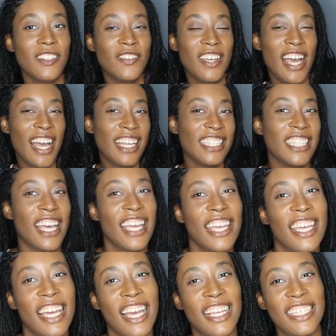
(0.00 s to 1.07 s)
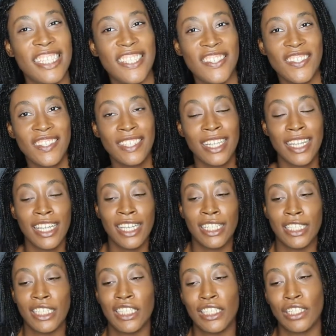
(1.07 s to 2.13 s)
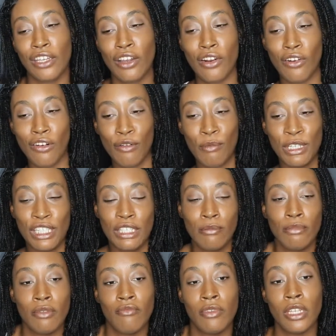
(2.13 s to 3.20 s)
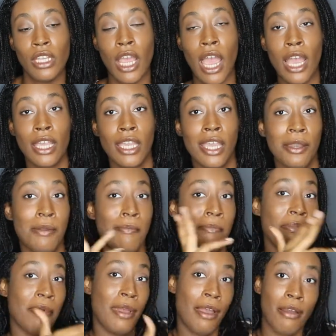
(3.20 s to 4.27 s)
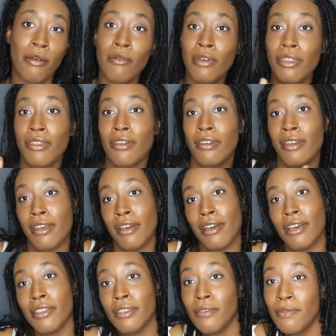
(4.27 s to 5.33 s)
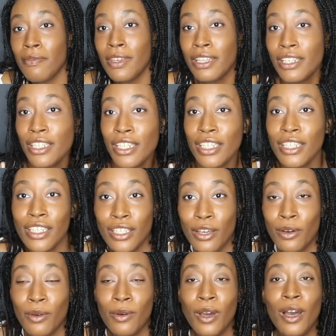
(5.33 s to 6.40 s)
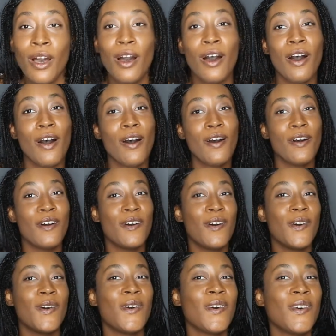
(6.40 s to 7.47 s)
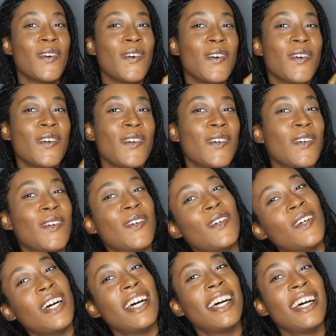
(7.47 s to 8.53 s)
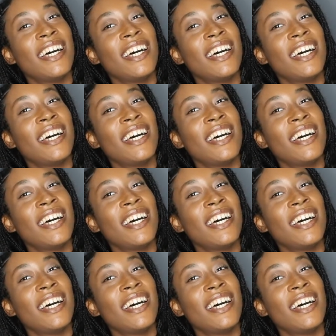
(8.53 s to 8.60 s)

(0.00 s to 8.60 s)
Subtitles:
What's up, guys? How you guys doing? It's your girl, what's up, baby? Yeah, getting back with another video. So,